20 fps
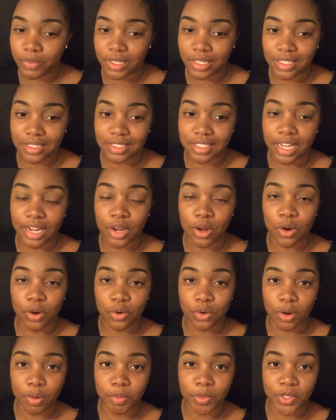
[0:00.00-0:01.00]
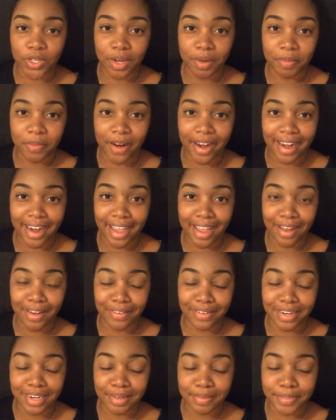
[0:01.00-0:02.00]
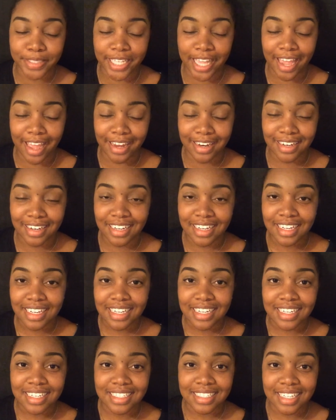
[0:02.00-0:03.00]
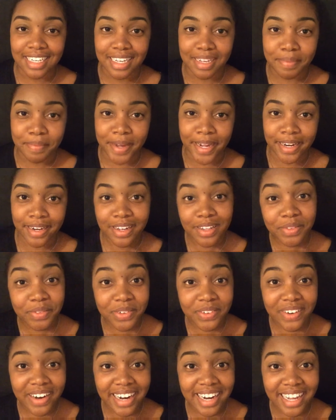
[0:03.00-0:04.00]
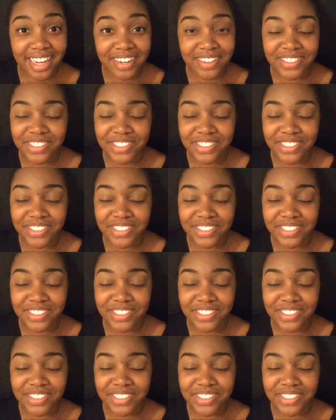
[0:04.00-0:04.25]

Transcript: It's like all crumbled up right now, and I'm sad because I can't buy another one right now.